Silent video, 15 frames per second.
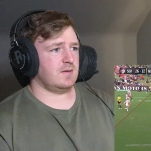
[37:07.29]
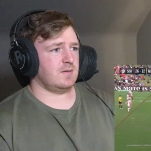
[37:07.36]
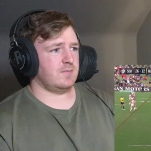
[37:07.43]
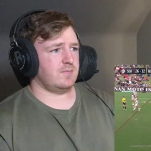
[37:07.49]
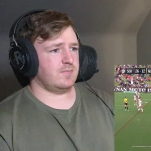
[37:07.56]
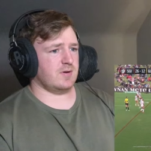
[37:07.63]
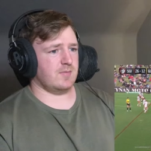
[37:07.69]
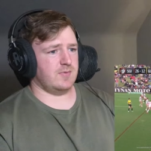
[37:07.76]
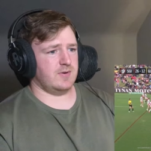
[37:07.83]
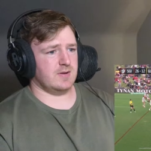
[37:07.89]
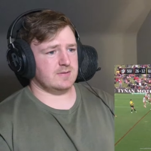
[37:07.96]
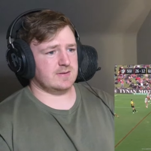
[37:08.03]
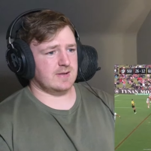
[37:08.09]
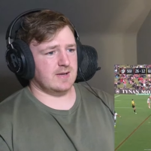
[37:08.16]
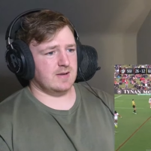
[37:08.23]
Probably not
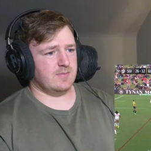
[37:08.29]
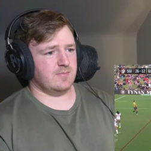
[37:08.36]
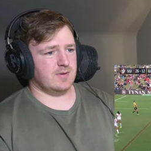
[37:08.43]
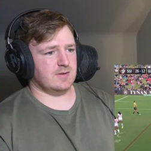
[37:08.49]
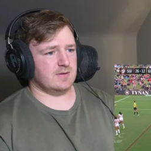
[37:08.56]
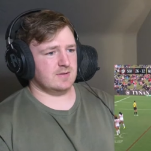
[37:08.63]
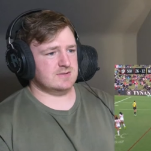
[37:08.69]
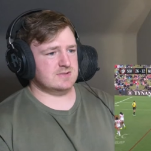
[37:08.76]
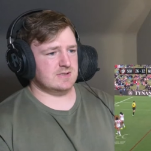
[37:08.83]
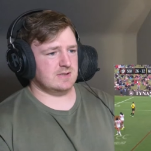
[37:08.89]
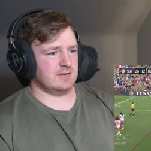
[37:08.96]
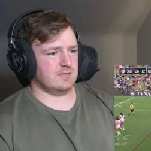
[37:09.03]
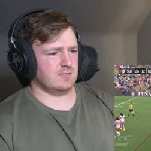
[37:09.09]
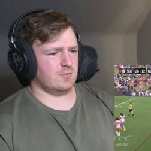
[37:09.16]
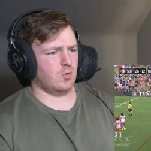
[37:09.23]
time, but let's see.
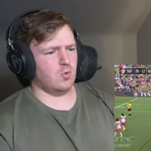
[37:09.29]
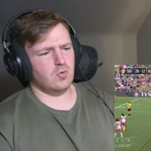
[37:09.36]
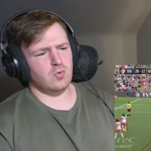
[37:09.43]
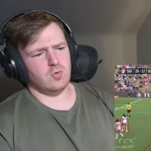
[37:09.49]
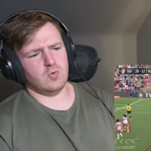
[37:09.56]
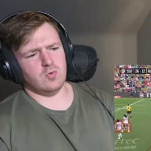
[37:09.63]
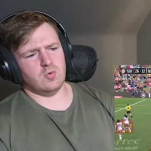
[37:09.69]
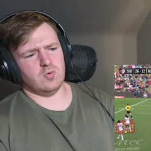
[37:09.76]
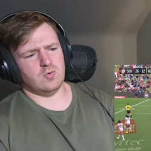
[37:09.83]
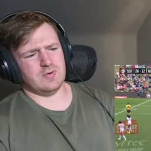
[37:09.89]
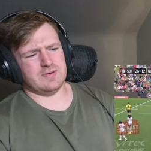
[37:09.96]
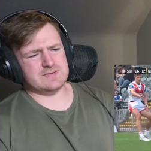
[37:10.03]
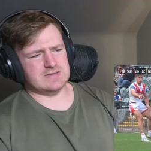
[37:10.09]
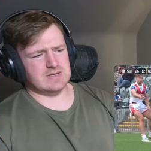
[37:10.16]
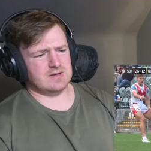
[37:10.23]
Oh, that
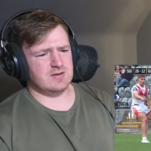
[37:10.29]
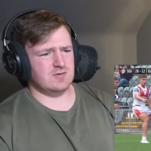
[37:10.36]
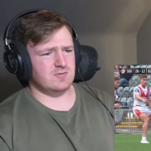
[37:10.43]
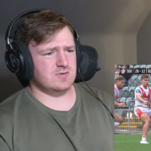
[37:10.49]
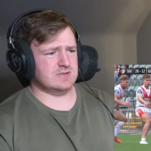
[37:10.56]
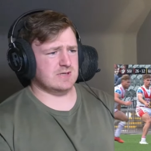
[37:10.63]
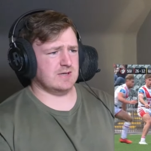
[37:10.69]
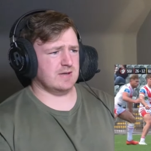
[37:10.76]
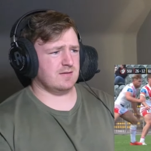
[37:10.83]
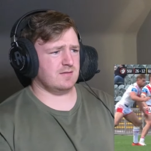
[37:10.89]
was a huge hit.